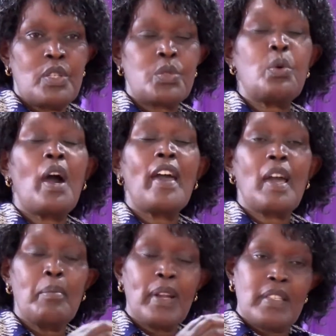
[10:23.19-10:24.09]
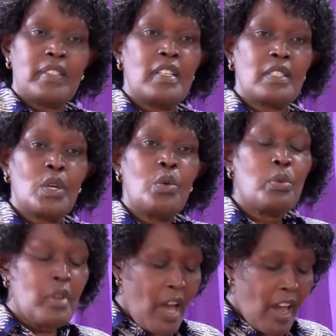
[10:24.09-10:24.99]
to higher blessings,
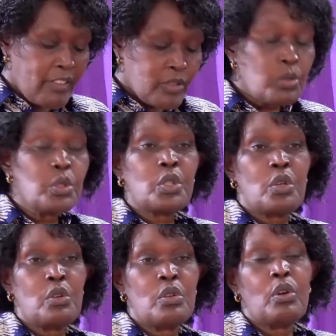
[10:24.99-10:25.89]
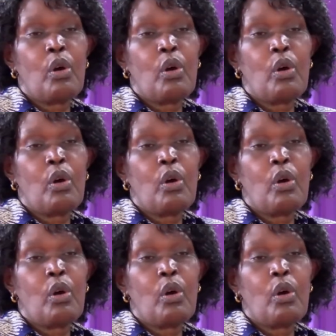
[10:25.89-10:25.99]
we have to grow